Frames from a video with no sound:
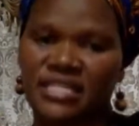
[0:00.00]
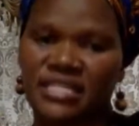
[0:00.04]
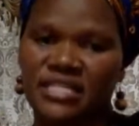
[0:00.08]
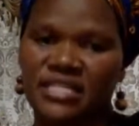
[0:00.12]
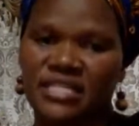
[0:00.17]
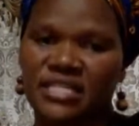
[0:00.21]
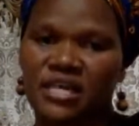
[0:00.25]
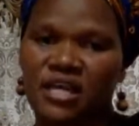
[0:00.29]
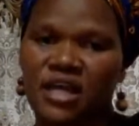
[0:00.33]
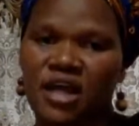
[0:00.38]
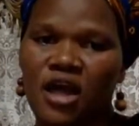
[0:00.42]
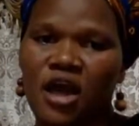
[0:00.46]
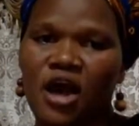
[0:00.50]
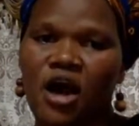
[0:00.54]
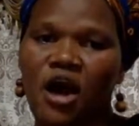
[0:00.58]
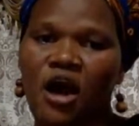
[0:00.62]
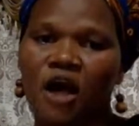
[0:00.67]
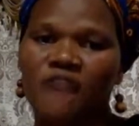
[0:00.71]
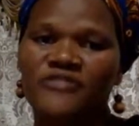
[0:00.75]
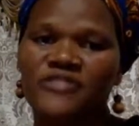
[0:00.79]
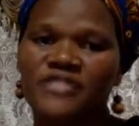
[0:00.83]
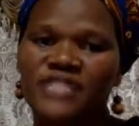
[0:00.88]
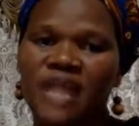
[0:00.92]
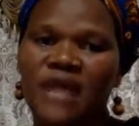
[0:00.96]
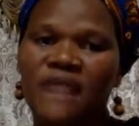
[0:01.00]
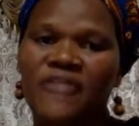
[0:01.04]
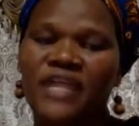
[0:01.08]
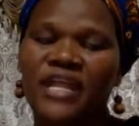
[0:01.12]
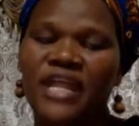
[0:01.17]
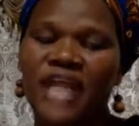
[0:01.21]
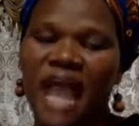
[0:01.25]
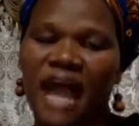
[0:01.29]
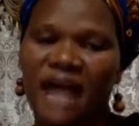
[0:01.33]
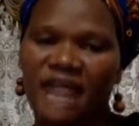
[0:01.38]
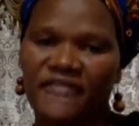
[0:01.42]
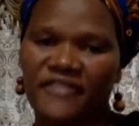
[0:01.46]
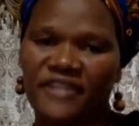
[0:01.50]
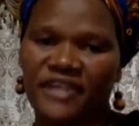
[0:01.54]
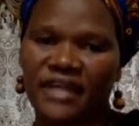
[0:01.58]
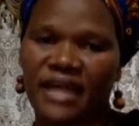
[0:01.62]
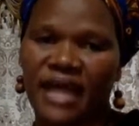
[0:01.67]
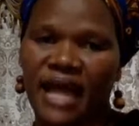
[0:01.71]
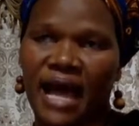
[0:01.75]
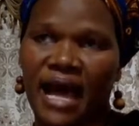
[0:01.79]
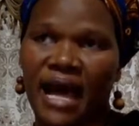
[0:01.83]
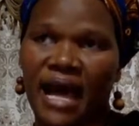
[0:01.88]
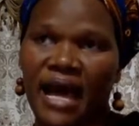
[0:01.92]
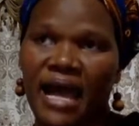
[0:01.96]
history of Southern
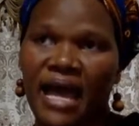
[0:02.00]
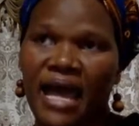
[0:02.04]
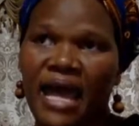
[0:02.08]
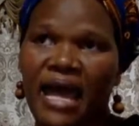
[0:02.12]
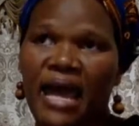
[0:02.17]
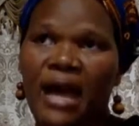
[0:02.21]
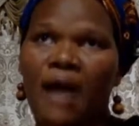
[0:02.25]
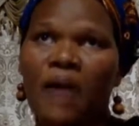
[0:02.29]
Africa,